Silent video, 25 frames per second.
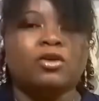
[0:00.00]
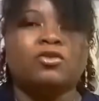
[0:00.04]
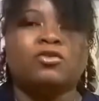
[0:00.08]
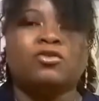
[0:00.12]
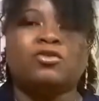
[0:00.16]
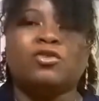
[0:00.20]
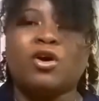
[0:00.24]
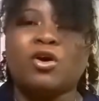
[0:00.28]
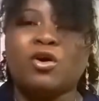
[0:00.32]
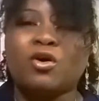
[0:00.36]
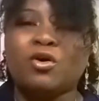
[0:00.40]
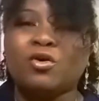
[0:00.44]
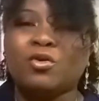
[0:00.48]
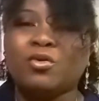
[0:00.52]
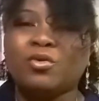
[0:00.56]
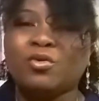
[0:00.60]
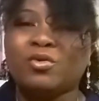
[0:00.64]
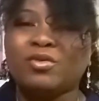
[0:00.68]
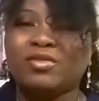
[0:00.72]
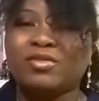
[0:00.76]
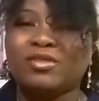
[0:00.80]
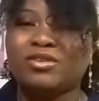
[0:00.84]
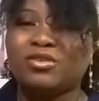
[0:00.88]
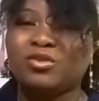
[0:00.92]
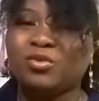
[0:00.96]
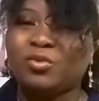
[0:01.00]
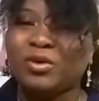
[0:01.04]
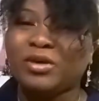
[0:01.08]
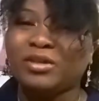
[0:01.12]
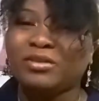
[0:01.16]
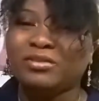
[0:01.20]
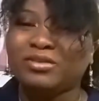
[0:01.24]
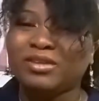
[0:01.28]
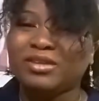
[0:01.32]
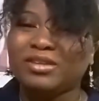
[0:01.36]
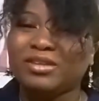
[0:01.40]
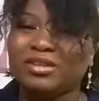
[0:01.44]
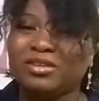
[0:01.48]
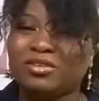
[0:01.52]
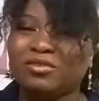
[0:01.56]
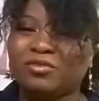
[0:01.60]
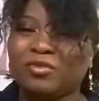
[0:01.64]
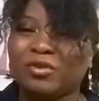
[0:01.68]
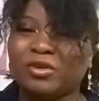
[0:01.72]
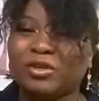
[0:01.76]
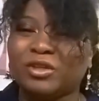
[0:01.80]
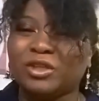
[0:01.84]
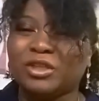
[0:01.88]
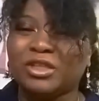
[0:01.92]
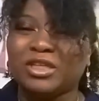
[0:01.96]
So, the twist in this
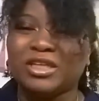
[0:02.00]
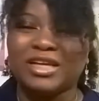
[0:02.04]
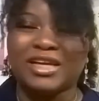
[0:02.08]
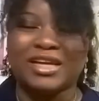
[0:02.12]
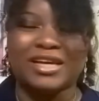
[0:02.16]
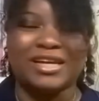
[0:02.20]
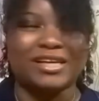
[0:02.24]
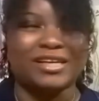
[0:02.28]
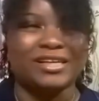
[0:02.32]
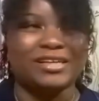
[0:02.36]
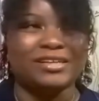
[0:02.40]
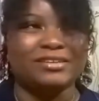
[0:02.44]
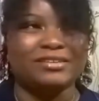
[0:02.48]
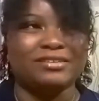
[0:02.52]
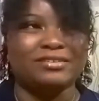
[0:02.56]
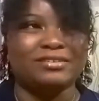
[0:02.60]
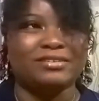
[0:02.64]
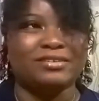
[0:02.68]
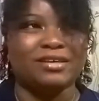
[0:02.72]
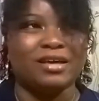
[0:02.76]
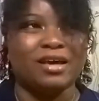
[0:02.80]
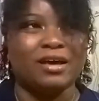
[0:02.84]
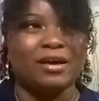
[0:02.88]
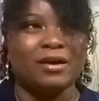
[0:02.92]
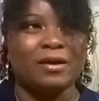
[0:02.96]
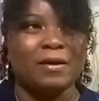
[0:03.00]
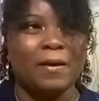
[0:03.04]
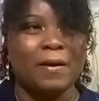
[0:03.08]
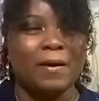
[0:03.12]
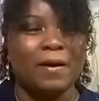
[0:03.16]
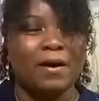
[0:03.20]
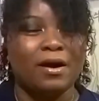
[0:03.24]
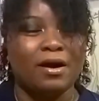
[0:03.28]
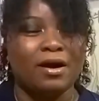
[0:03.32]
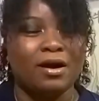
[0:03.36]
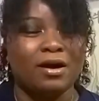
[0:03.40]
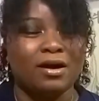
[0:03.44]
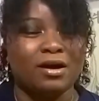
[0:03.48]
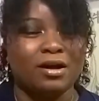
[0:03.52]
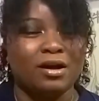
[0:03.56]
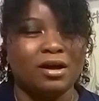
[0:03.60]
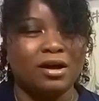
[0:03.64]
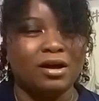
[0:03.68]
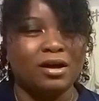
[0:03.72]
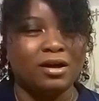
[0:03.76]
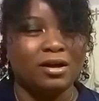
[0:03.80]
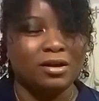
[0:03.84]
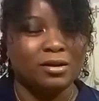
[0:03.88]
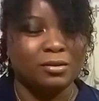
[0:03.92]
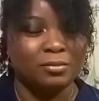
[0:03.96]
version is
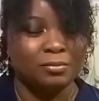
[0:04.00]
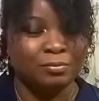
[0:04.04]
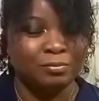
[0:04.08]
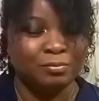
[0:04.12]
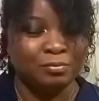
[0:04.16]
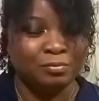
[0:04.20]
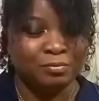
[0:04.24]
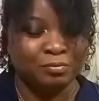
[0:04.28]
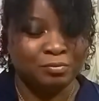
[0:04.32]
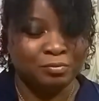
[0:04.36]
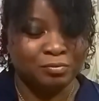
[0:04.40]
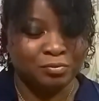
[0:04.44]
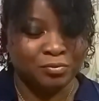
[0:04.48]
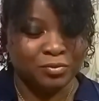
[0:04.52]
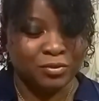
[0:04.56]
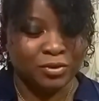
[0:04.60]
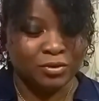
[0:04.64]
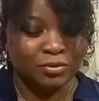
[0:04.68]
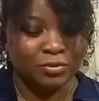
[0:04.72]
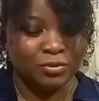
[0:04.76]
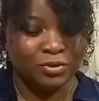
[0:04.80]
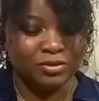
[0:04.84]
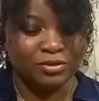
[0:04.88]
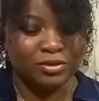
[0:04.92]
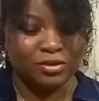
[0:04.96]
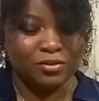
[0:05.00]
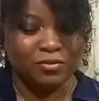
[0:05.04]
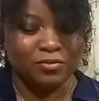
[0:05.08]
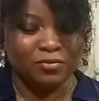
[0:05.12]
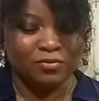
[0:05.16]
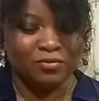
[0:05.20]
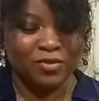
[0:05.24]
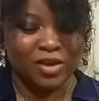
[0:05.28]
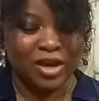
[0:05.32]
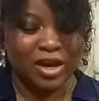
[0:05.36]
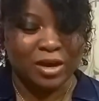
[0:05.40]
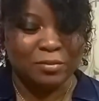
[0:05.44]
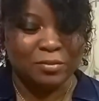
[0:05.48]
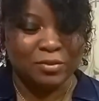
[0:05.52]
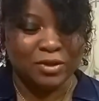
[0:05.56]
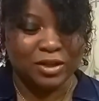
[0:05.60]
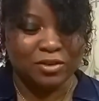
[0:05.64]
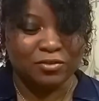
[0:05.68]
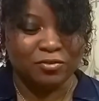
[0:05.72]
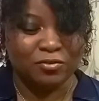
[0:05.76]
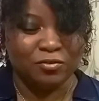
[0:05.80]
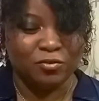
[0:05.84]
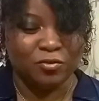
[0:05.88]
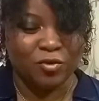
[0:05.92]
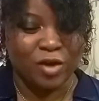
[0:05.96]
um what's a
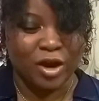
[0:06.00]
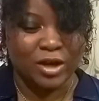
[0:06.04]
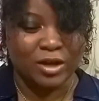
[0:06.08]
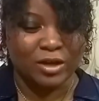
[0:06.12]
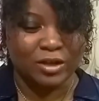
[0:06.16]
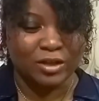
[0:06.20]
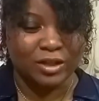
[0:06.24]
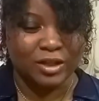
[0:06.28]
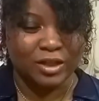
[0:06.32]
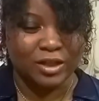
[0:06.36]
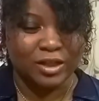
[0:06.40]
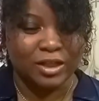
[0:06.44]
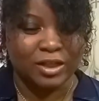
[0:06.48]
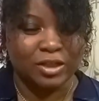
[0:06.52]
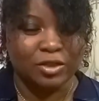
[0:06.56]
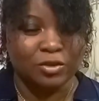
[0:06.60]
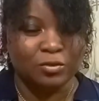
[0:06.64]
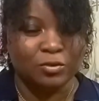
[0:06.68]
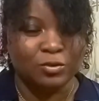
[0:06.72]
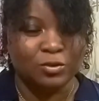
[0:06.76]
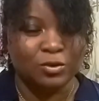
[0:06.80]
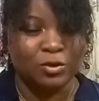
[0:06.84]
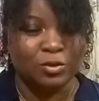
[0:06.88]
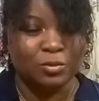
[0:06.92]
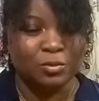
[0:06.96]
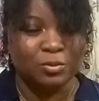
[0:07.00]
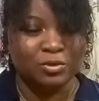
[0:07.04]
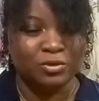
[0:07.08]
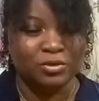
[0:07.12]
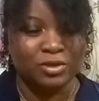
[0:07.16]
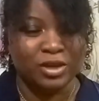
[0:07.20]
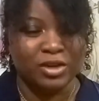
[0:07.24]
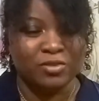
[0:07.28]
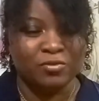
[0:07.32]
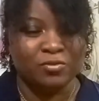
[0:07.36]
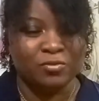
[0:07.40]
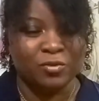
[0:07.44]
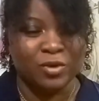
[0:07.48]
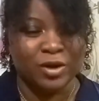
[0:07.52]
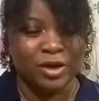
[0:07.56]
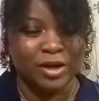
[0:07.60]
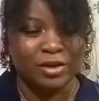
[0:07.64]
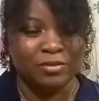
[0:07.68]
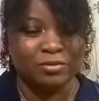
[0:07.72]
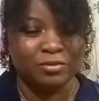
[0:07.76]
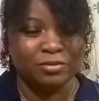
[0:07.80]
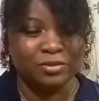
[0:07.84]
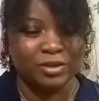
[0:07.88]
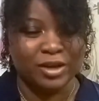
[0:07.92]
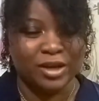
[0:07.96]
family-friendly YouTube safe way
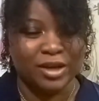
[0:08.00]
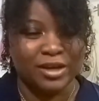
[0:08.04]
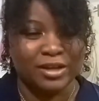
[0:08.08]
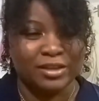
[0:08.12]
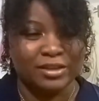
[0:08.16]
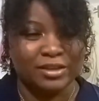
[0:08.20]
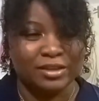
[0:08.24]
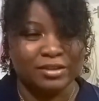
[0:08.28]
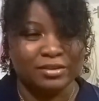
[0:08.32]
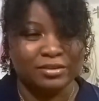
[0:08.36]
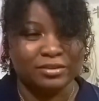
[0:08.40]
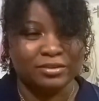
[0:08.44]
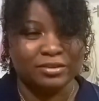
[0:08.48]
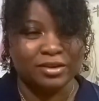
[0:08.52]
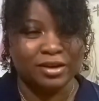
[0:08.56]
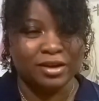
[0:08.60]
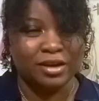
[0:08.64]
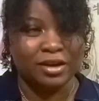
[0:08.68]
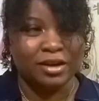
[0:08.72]
of saying this?